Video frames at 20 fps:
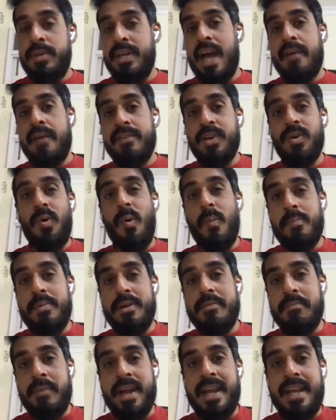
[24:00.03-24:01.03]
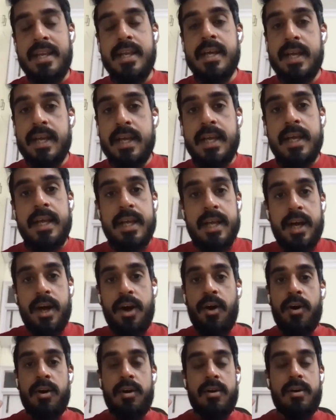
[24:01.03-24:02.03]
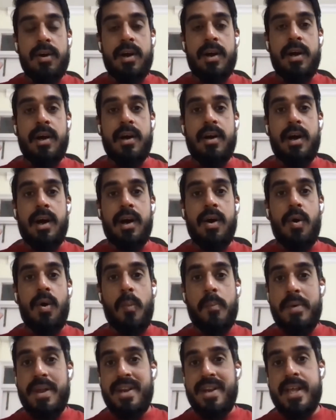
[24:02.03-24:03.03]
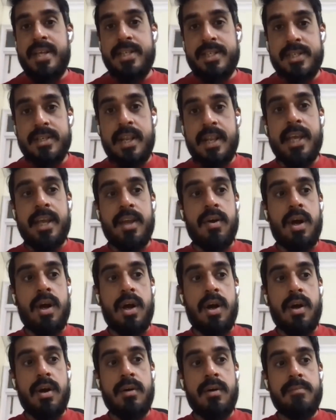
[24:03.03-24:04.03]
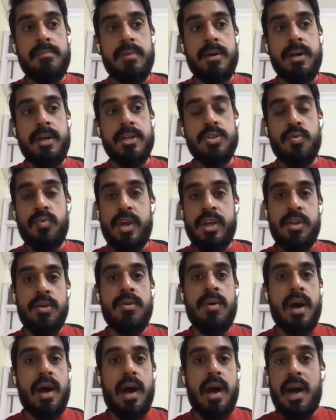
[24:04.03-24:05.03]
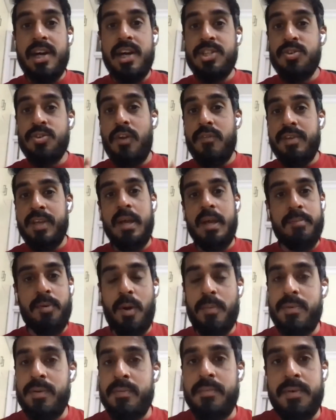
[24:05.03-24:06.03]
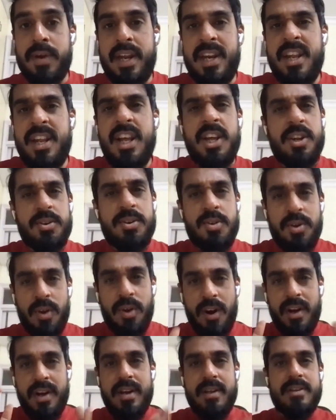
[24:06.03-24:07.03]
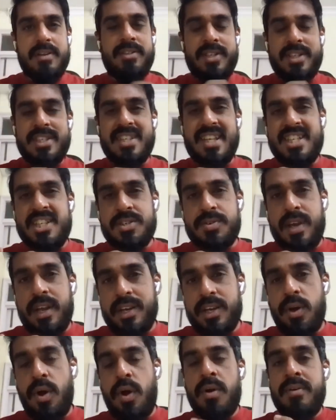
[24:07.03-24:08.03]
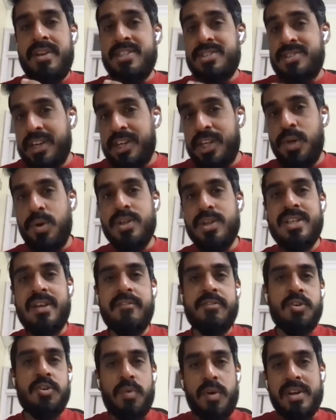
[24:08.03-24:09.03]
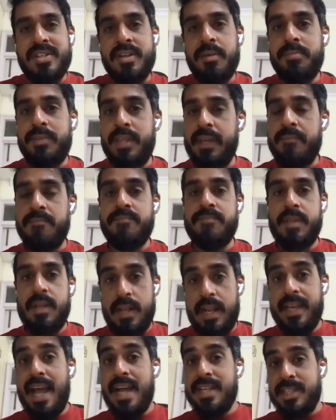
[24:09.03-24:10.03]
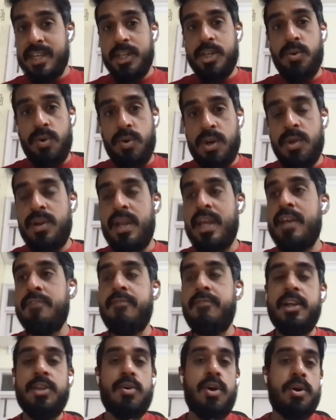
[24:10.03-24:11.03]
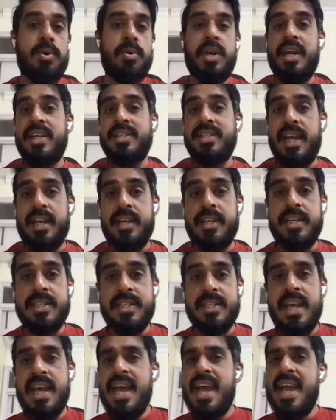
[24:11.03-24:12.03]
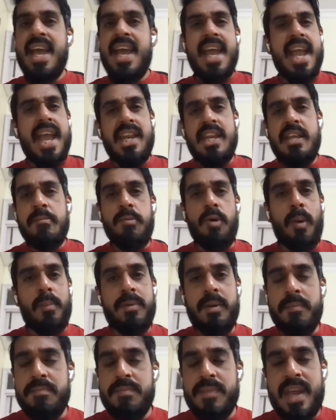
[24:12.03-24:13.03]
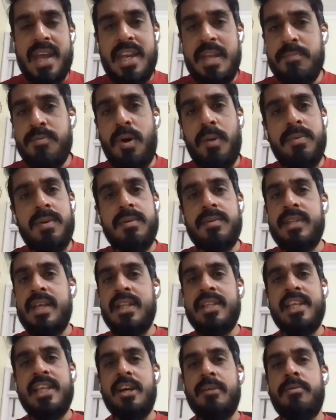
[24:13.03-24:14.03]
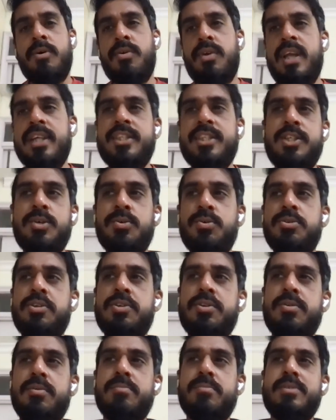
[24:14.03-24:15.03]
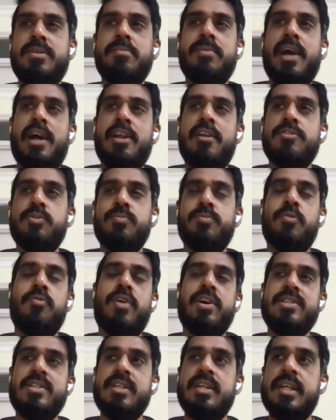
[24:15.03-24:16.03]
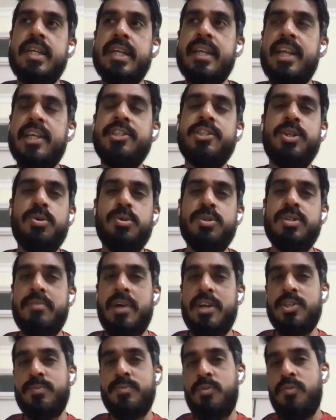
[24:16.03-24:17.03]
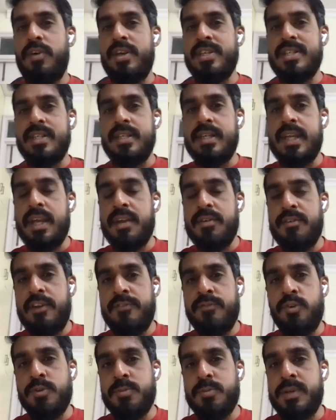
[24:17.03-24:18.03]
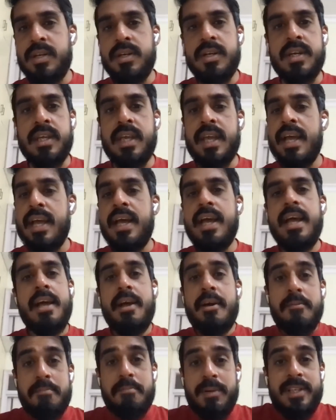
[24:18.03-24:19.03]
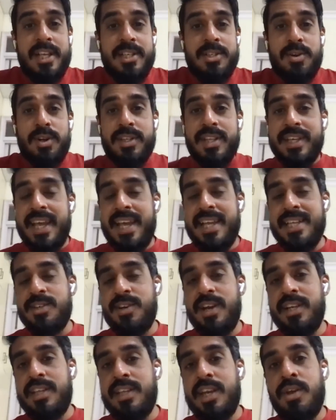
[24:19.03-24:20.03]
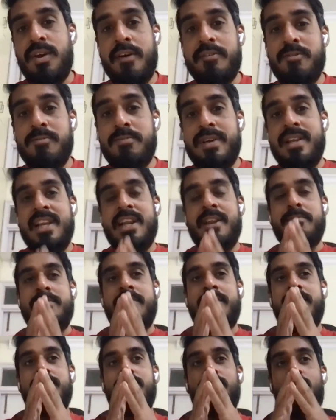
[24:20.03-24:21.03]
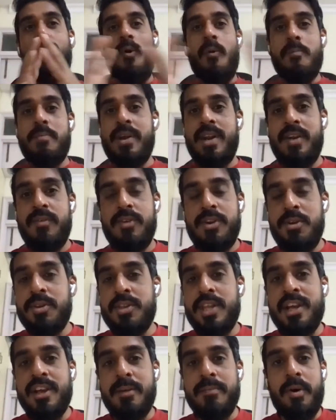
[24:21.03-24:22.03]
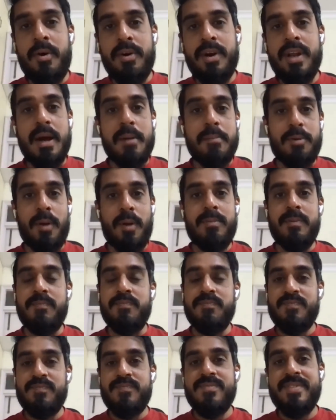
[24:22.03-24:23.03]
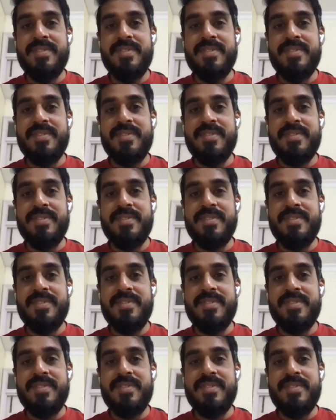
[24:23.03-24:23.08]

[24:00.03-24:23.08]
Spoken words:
be having open mind, or openness, like so when you are solving a problem, right? Do not just strict or restrict yourself towards something. Like as I told you, like if I talk to data scientists, any problem they'll think about, let's use some kind of supervised learning, let's use some unsupervised learning, reinforcement learning. But that's not the case, right? That you have to be a little bit open when you think about a problem,